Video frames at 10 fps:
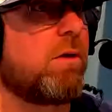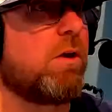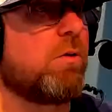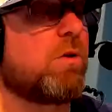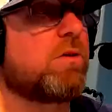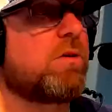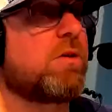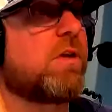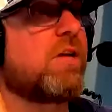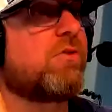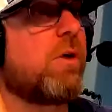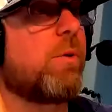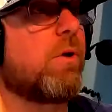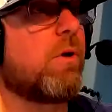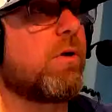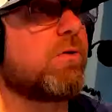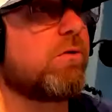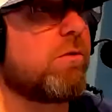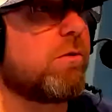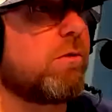And you want to say, did I try my hardest?